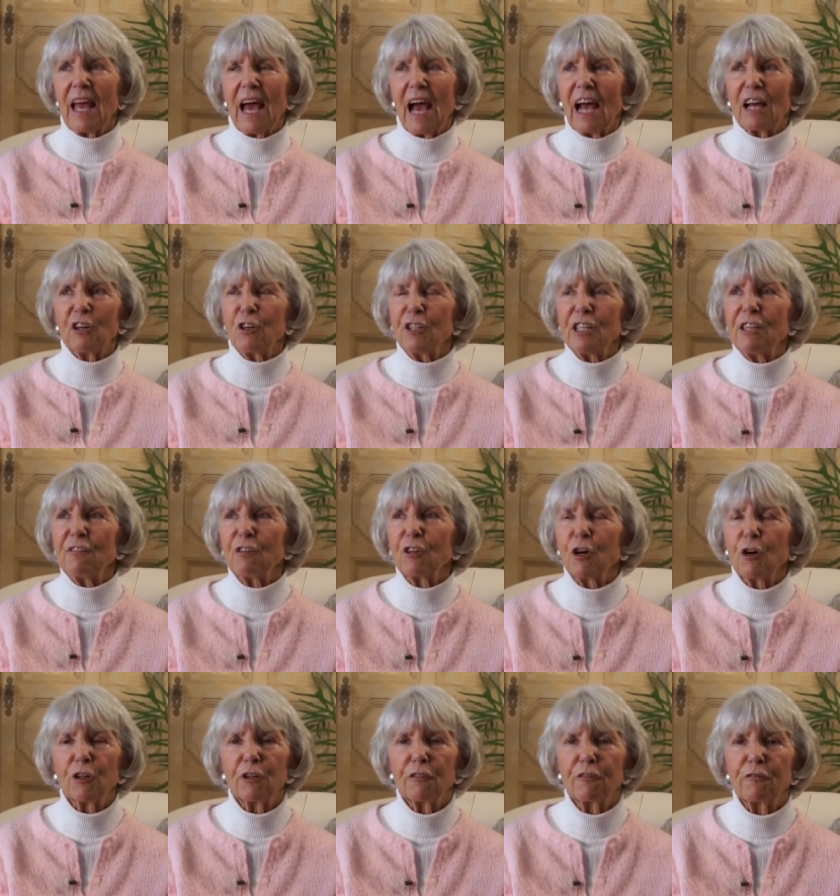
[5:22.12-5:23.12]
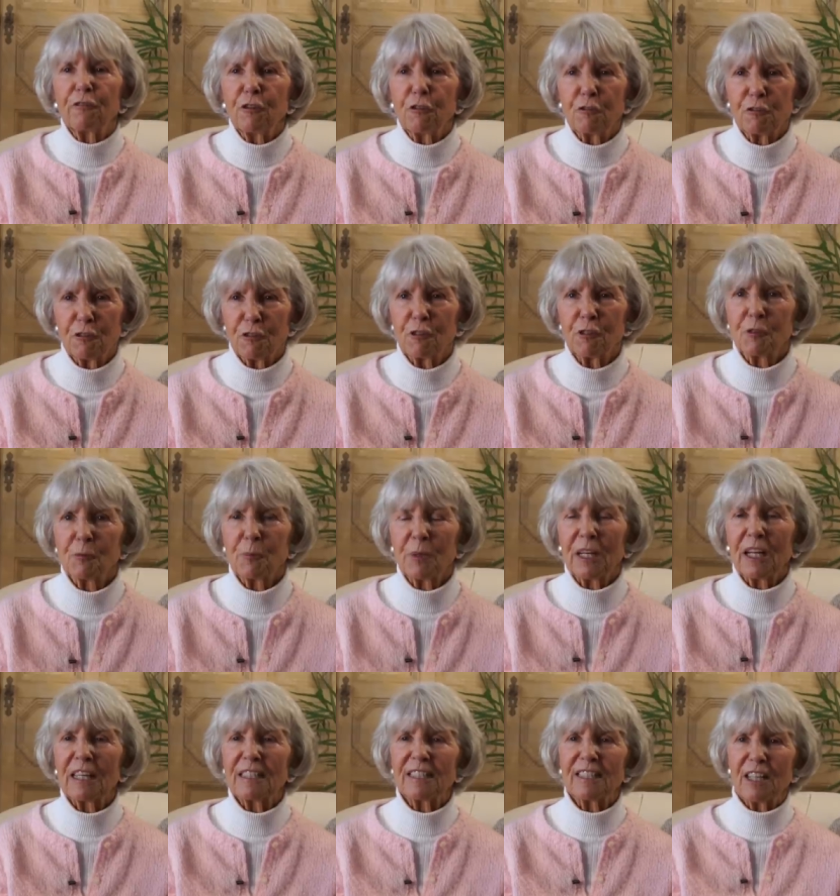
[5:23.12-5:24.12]
I couldn't even go to funerals
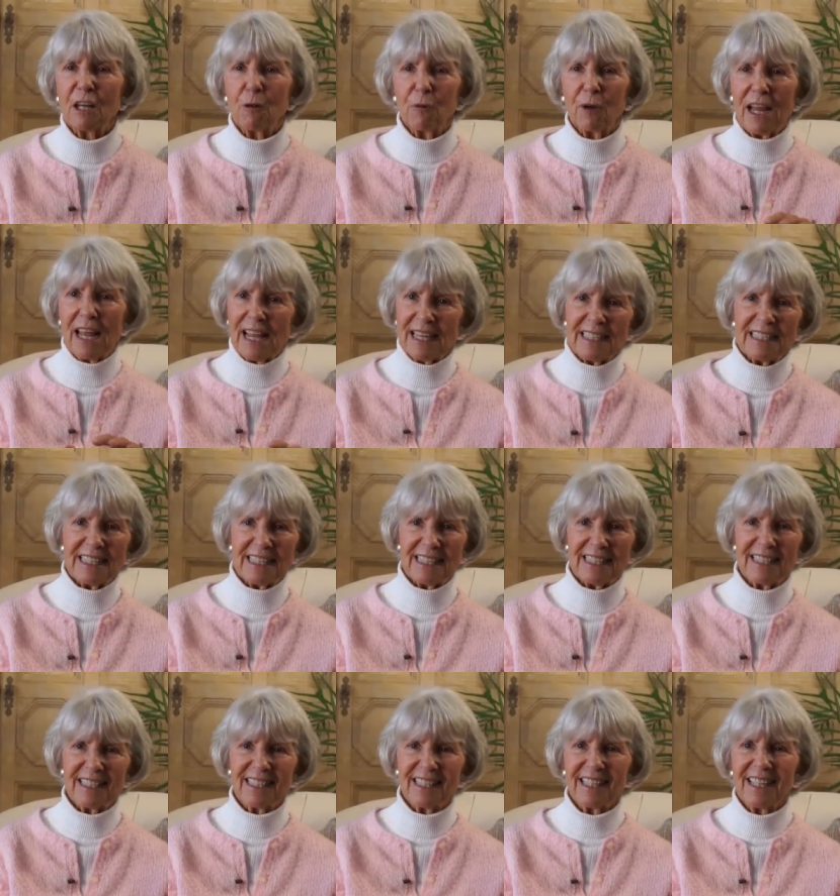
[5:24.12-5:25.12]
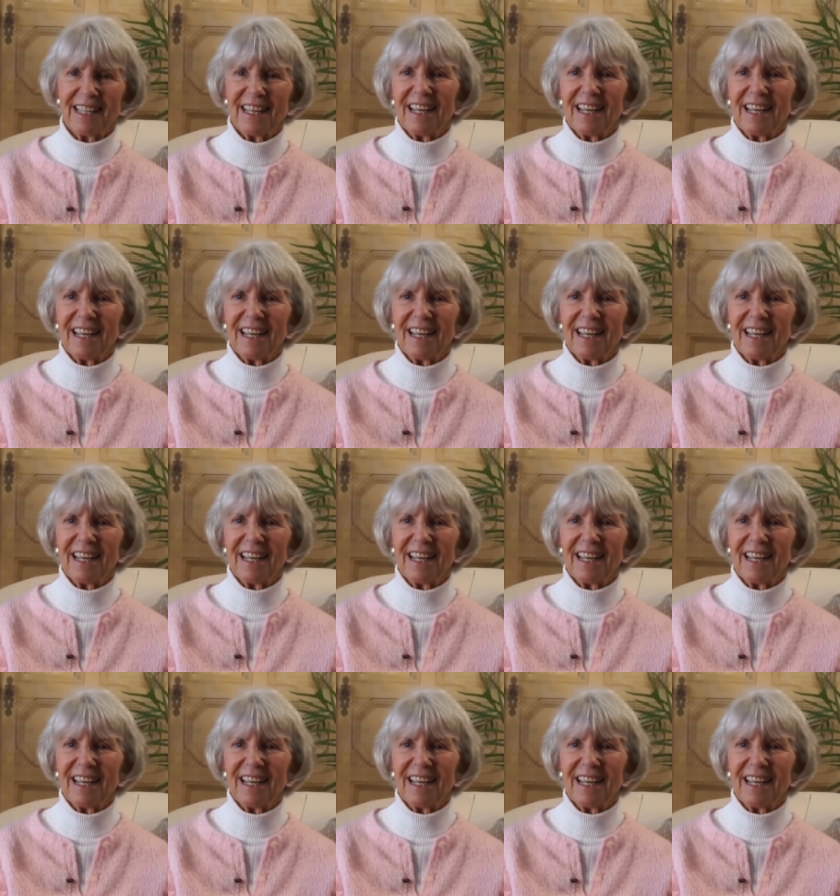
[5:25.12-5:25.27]
because they were endings.